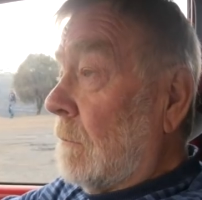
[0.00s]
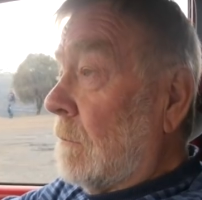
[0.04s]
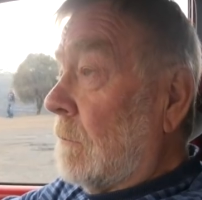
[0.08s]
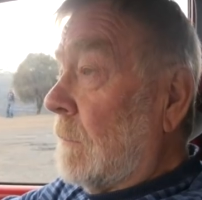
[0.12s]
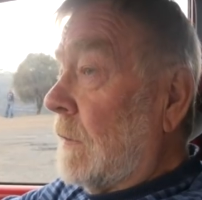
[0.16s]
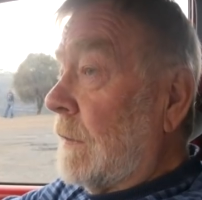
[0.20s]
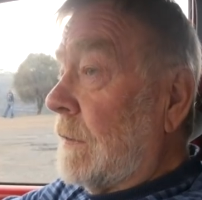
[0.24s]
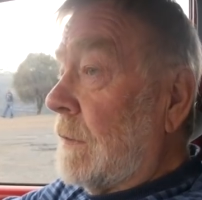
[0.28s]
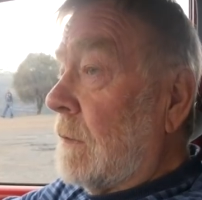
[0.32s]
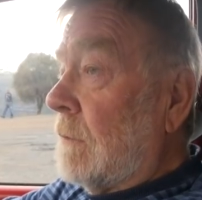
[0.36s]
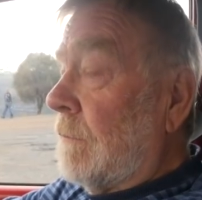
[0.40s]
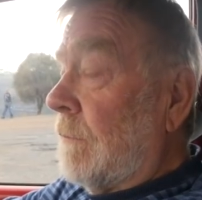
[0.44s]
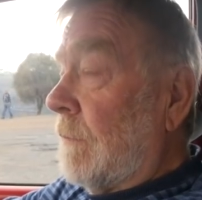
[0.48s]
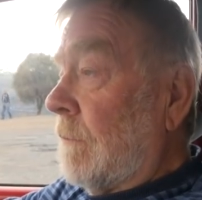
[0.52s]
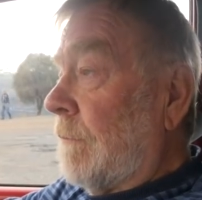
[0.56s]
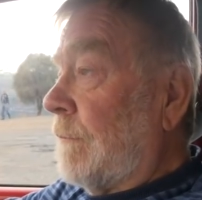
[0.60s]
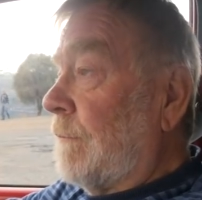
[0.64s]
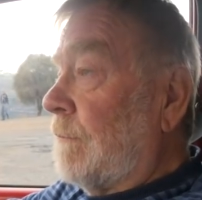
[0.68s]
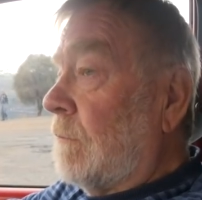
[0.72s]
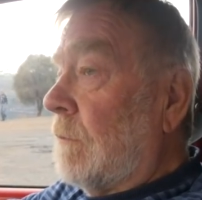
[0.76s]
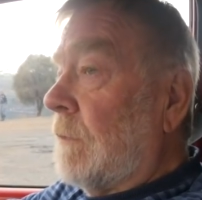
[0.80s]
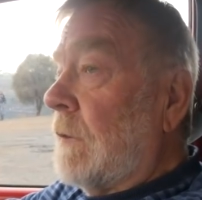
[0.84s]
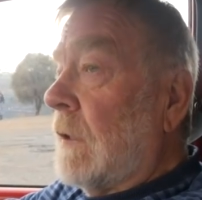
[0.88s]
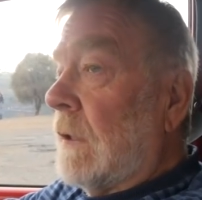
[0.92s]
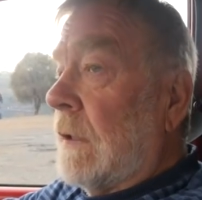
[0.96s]
the, the,
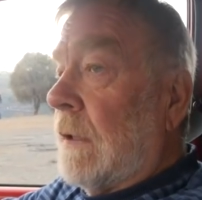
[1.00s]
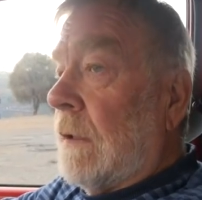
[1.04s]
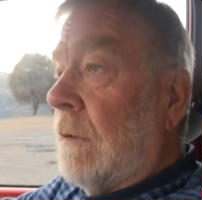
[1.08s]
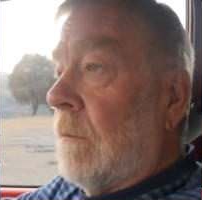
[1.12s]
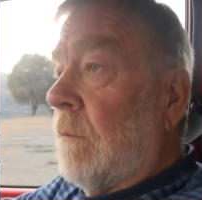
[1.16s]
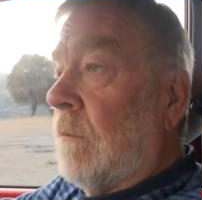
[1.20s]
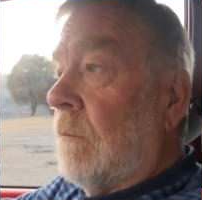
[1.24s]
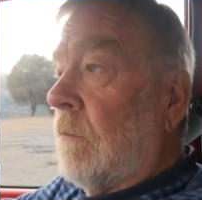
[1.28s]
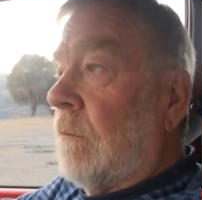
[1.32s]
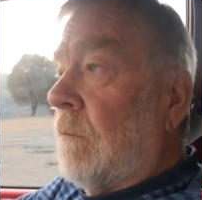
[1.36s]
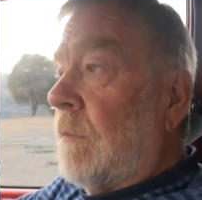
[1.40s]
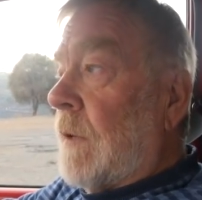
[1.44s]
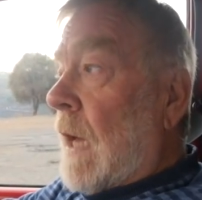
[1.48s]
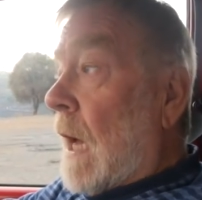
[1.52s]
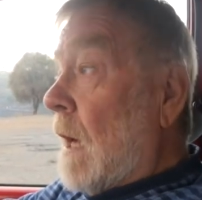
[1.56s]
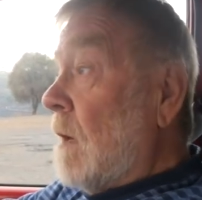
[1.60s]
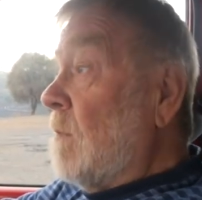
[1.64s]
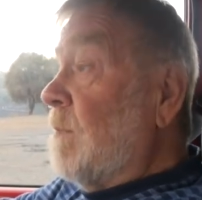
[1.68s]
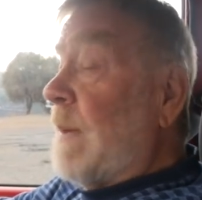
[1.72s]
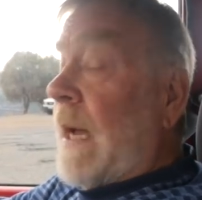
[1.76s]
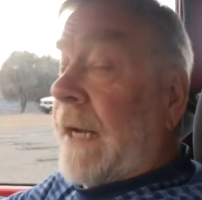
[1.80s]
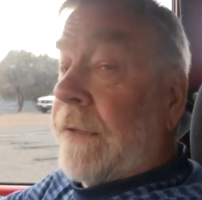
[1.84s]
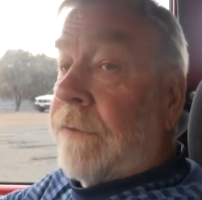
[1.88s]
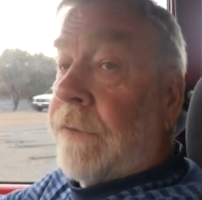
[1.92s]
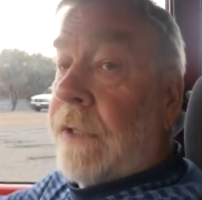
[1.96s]
the
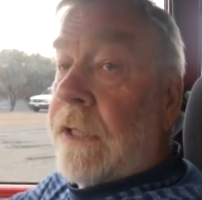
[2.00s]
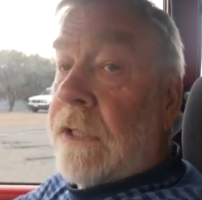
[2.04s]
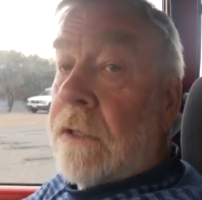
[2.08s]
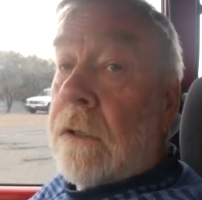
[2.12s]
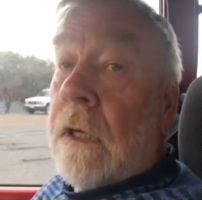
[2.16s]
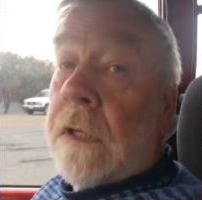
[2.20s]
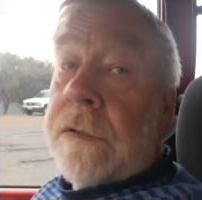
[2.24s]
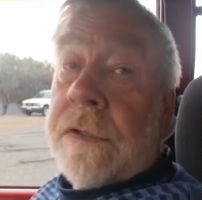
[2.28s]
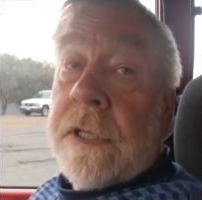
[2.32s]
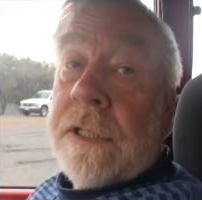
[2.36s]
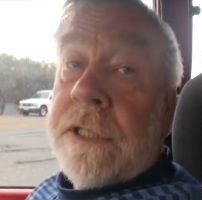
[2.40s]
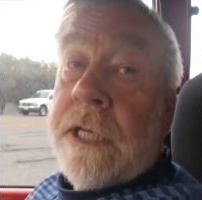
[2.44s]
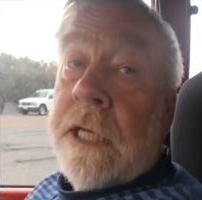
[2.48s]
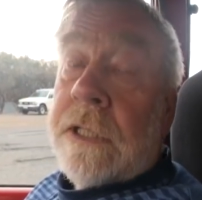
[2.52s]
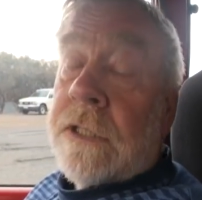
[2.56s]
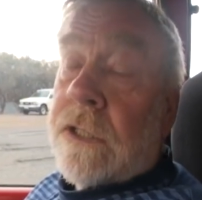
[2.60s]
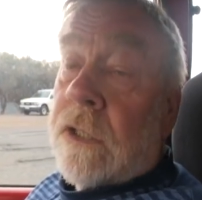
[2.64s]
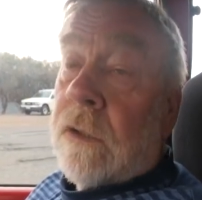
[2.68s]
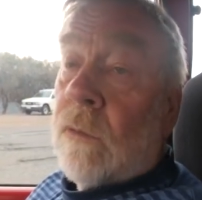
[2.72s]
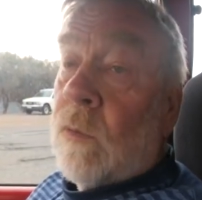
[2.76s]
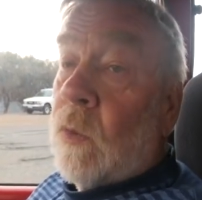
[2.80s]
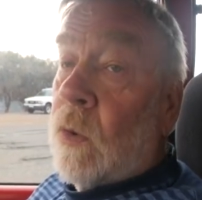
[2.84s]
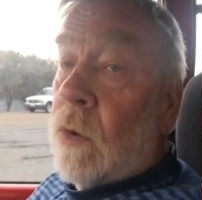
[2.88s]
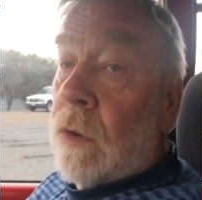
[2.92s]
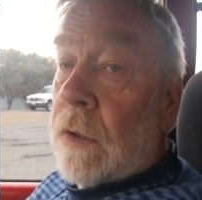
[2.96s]
home batteries like the
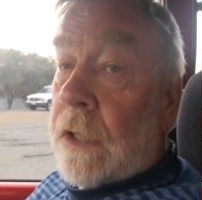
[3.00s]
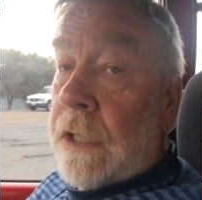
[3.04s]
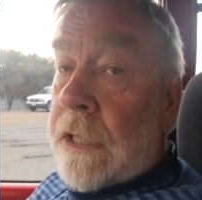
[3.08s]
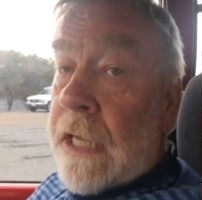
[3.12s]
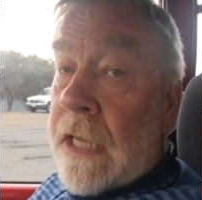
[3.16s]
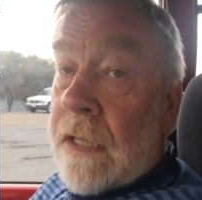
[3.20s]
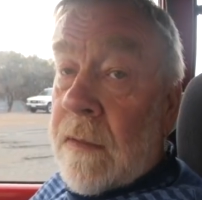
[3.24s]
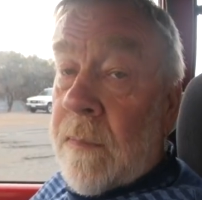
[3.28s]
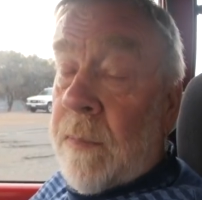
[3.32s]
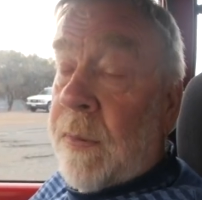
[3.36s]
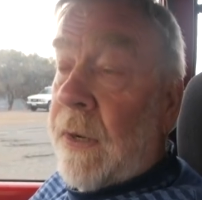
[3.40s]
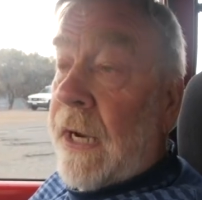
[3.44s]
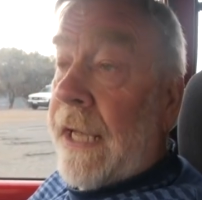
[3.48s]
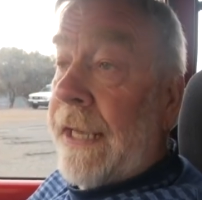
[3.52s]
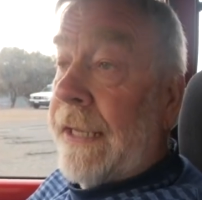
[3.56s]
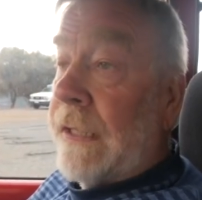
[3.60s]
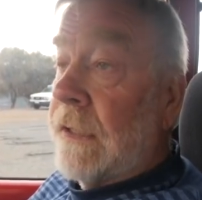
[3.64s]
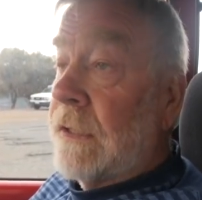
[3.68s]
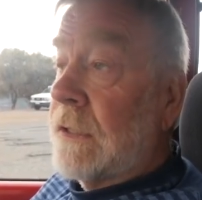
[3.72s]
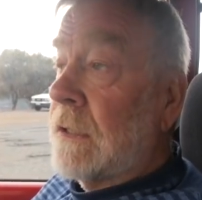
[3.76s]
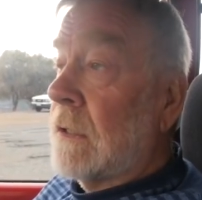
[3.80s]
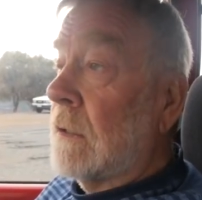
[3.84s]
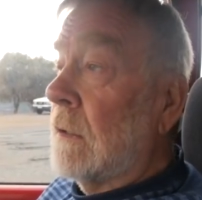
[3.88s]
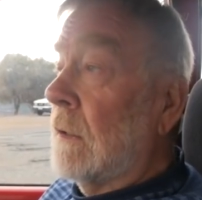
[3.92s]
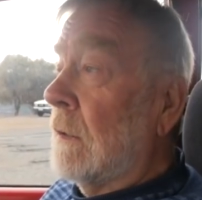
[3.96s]
Tesla wall and other
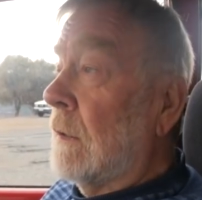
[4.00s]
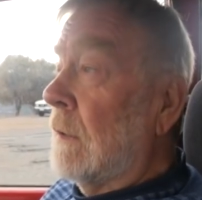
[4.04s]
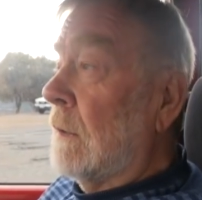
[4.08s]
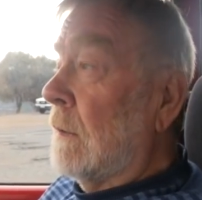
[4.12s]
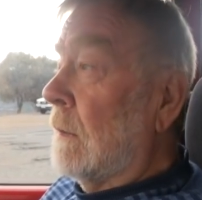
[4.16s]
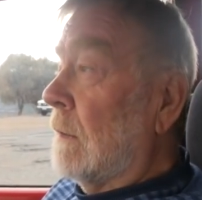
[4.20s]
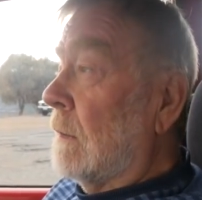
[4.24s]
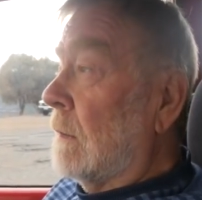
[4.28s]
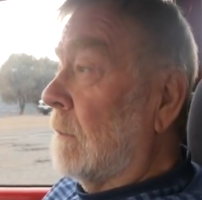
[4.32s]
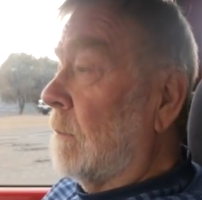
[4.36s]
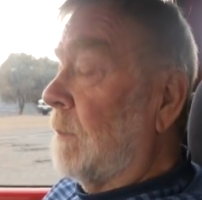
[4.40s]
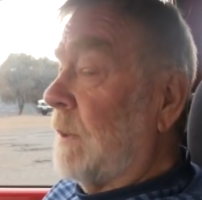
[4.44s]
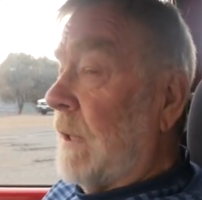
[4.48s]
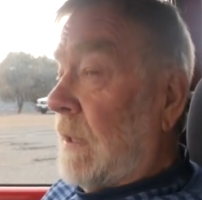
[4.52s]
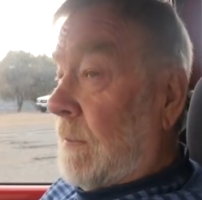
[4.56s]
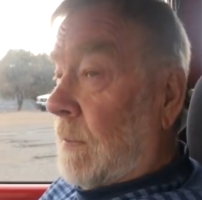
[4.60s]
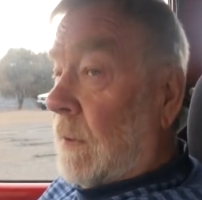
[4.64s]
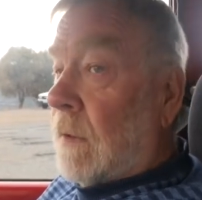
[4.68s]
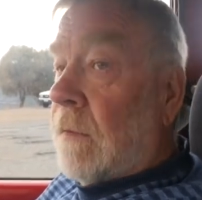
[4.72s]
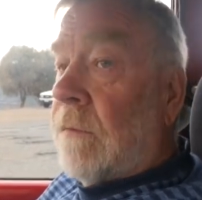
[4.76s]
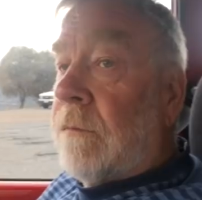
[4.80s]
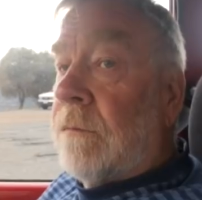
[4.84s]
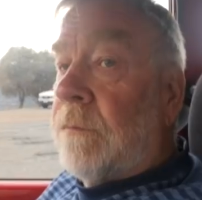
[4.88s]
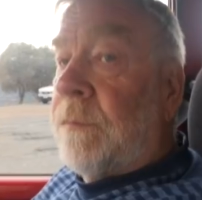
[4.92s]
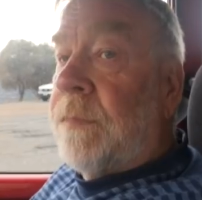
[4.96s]
brands,
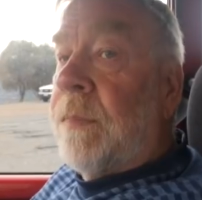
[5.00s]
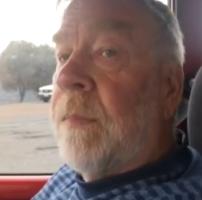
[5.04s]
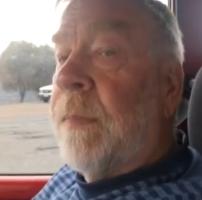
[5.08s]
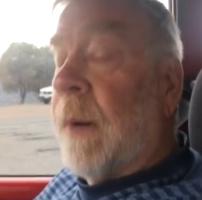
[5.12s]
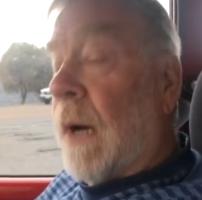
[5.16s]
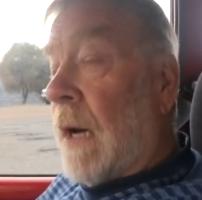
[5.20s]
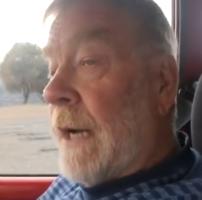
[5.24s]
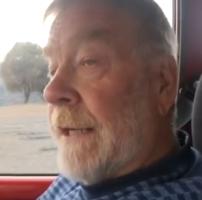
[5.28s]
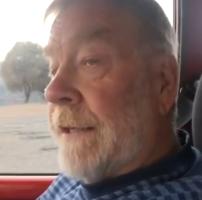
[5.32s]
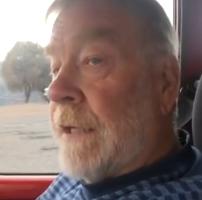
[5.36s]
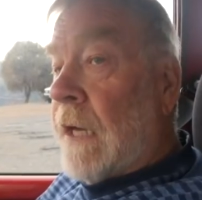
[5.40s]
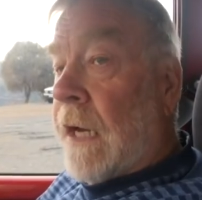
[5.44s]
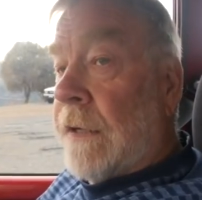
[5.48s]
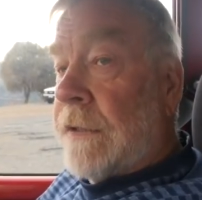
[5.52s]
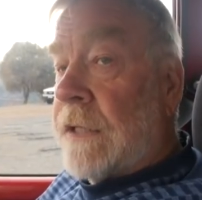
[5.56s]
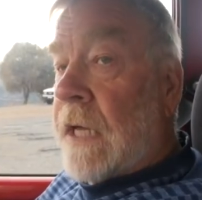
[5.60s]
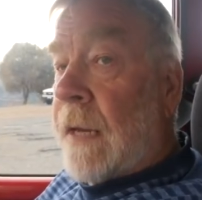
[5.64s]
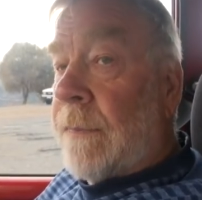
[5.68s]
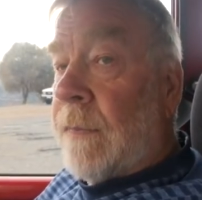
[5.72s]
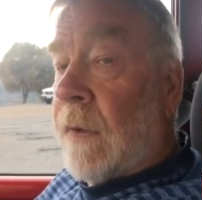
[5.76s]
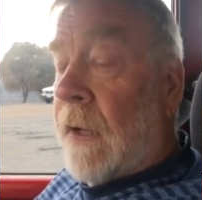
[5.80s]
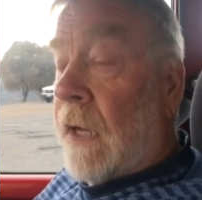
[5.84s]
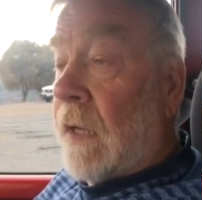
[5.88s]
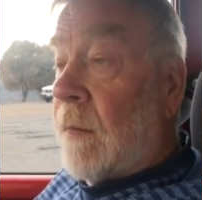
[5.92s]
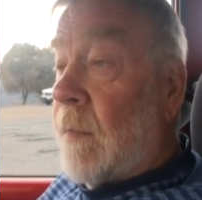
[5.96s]
people are buying those
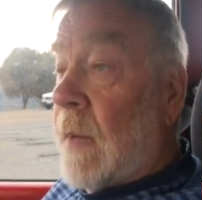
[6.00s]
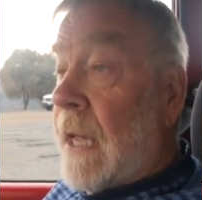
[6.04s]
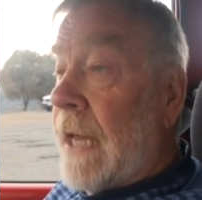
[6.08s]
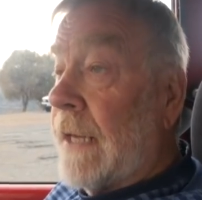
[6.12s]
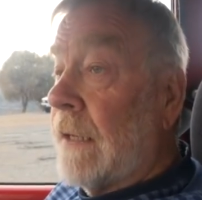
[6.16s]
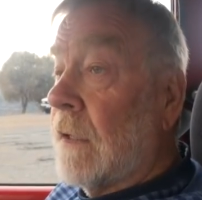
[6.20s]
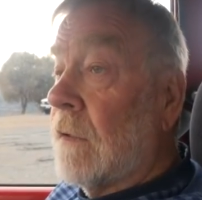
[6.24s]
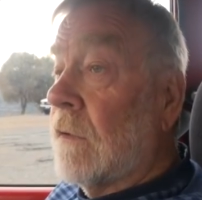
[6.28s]
up like mad.